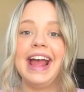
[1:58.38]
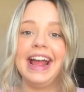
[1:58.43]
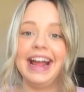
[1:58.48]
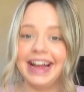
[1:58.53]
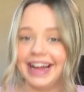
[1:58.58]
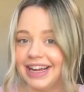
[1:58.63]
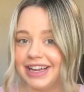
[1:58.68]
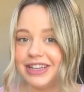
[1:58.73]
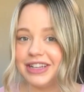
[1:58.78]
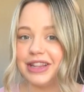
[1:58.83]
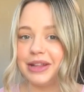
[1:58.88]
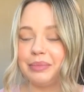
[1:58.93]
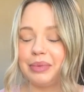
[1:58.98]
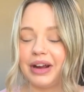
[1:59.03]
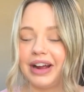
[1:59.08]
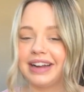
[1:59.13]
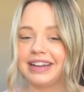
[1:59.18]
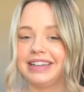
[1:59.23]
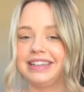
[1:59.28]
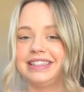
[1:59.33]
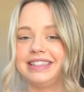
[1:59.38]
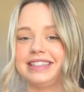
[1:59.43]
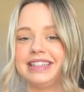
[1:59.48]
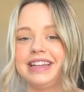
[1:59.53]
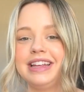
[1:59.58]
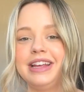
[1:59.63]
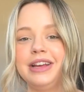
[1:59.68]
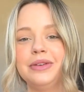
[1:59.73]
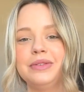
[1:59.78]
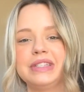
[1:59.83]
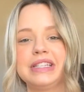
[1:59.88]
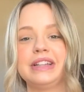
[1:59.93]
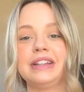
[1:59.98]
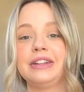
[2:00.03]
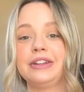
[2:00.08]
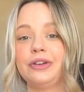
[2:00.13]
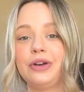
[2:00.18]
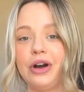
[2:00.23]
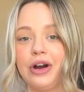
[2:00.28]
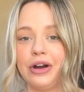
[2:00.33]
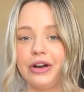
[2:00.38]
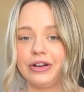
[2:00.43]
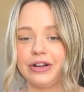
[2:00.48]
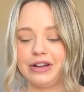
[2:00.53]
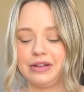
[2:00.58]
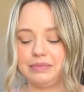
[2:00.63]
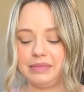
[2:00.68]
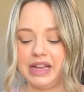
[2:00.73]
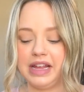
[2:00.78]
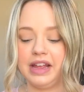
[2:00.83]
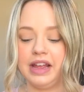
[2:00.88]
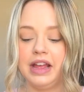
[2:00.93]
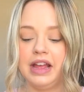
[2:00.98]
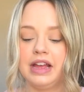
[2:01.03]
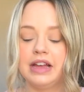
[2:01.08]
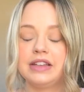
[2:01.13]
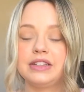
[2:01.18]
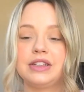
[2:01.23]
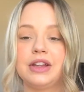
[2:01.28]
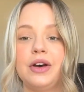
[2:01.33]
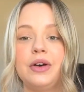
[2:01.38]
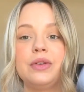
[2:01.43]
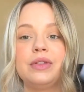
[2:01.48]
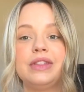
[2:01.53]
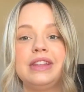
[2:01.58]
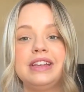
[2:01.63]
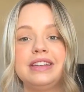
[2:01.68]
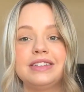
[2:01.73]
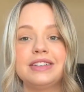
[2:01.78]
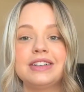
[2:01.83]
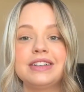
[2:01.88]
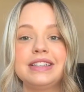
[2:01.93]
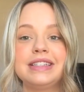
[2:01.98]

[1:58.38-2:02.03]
and the pregnancy, it was a little hard on me. So these are